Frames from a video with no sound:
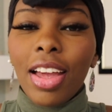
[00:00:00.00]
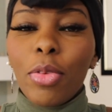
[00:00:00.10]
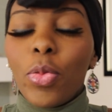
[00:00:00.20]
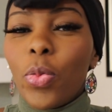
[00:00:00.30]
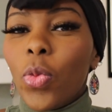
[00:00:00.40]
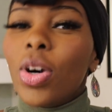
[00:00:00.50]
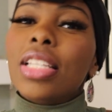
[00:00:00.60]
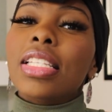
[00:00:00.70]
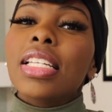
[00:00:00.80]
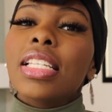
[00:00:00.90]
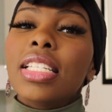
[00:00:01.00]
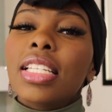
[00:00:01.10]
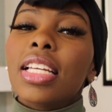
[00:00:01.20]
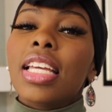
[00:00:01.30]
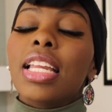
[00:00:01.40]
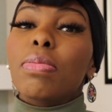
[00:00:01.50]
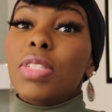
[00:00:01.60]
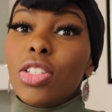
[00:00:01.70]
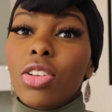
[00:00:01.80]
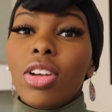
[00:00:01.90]
I wasn't, and I'm
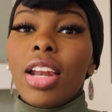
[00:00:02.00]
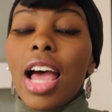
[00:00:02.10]
still not